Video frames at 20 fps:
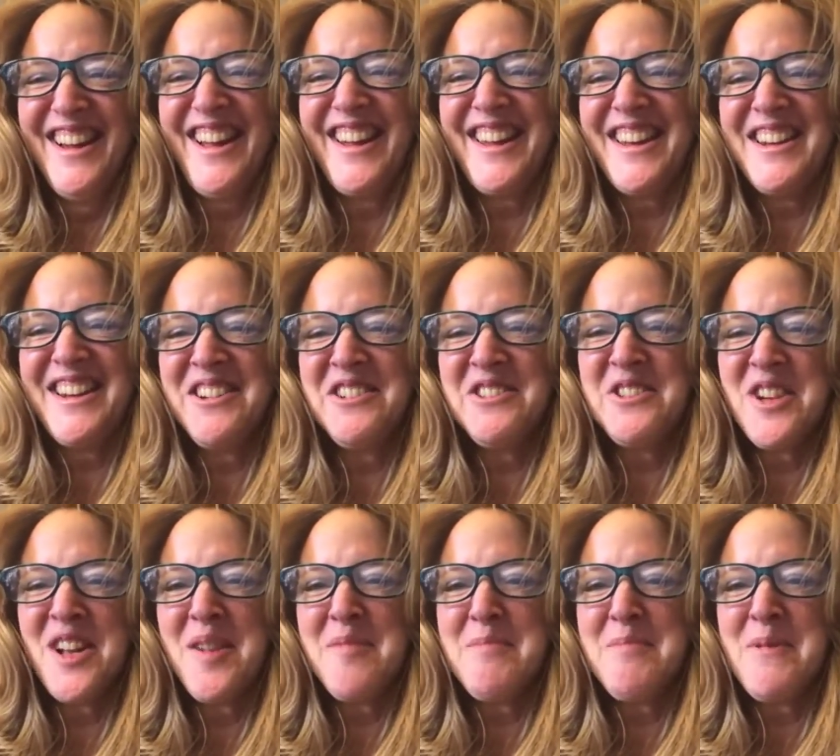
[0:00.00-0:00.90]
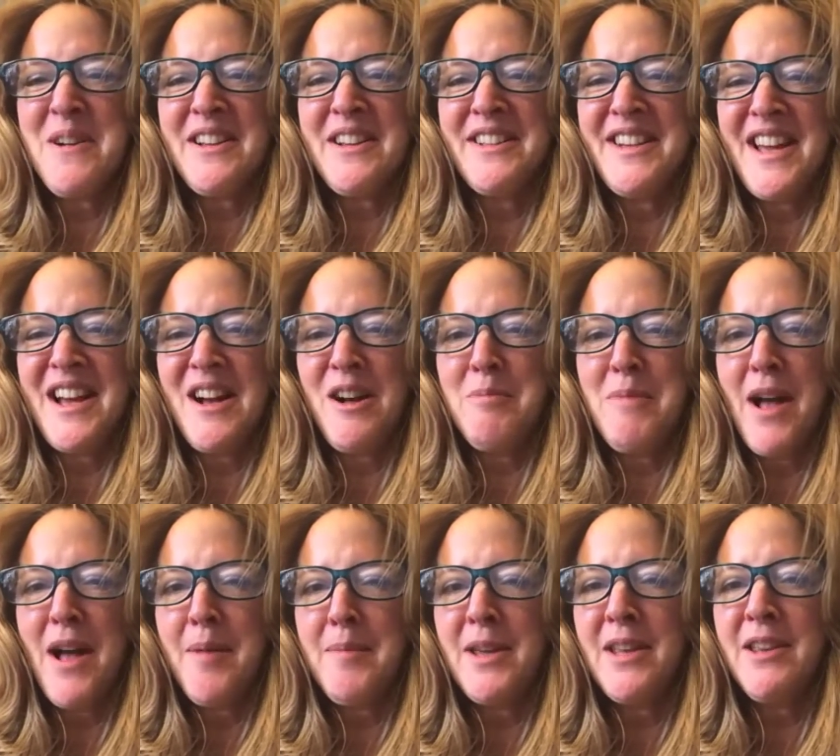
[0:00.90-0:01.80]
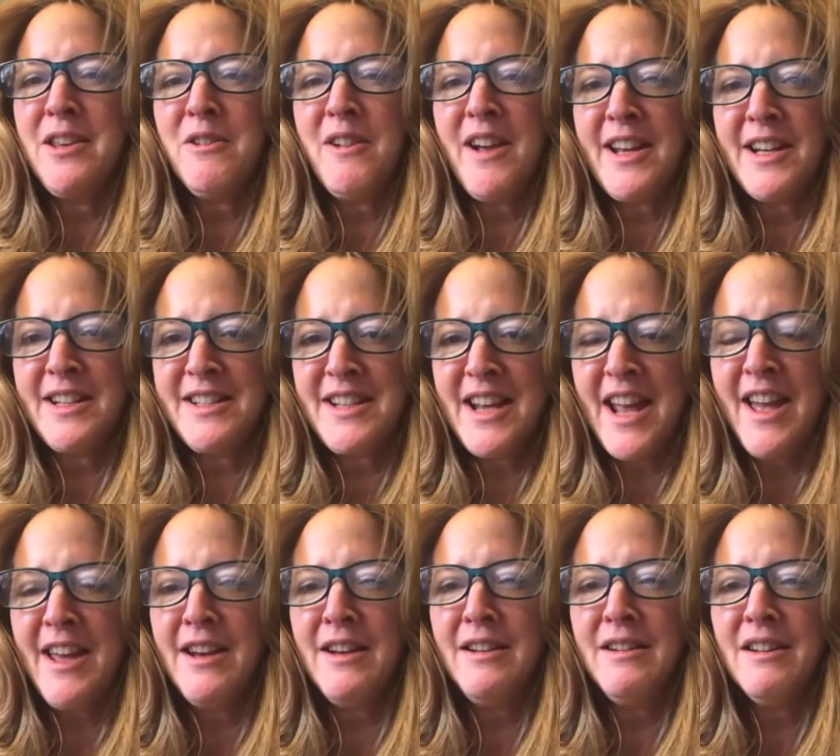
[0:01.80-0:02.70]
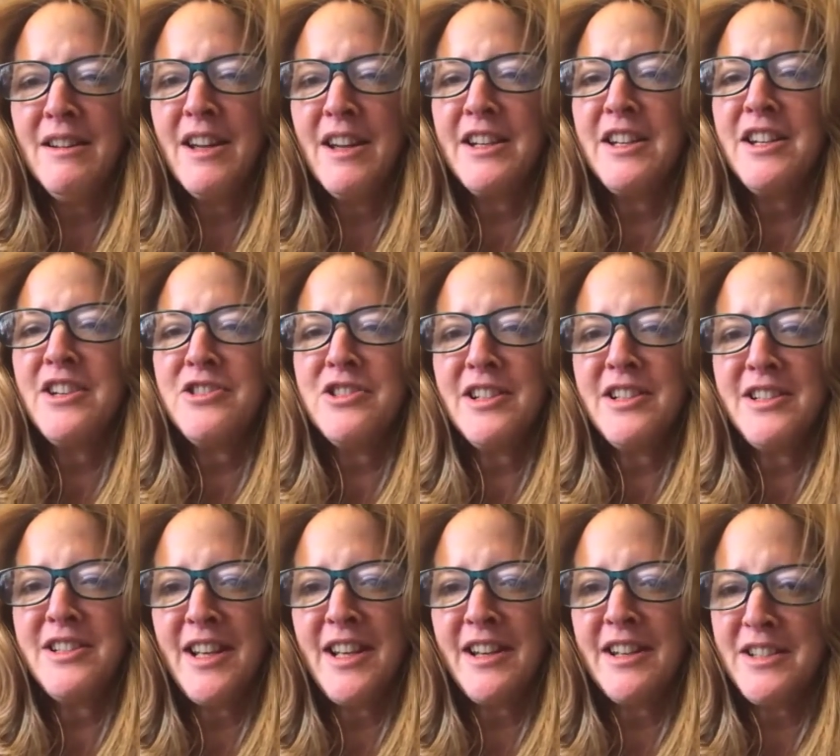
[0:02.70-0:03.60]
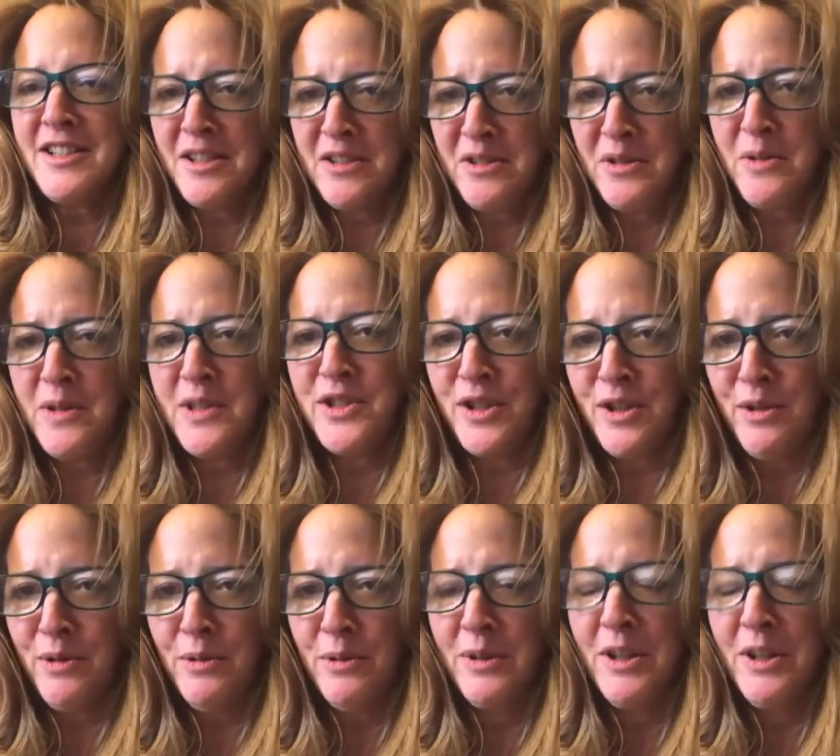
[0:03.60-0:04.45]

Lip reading: I can hear job fall now. Mommy, you're at a 10. I need you to take it down to a 2.